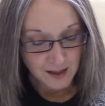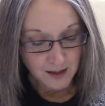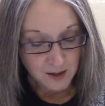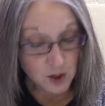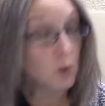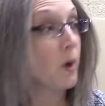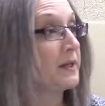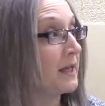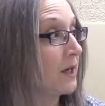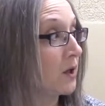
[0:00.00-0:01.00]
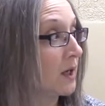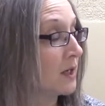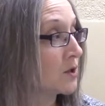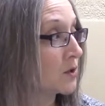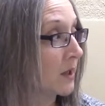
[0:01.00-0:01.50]
do you want to hear a
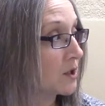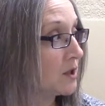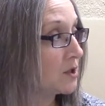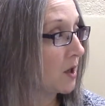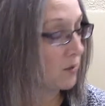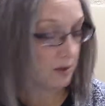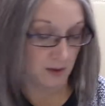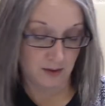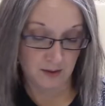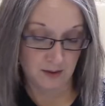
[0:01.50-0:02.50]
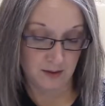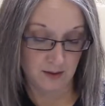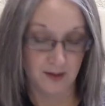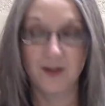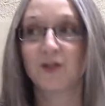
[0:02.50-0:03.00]
construction joke?
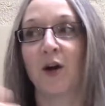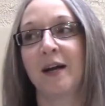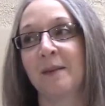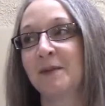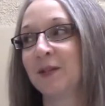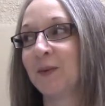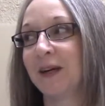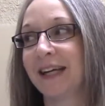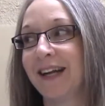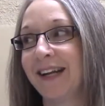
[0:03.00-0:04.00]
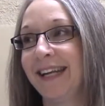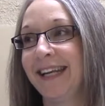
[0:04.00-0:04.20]
Sorry, I'm still working on it.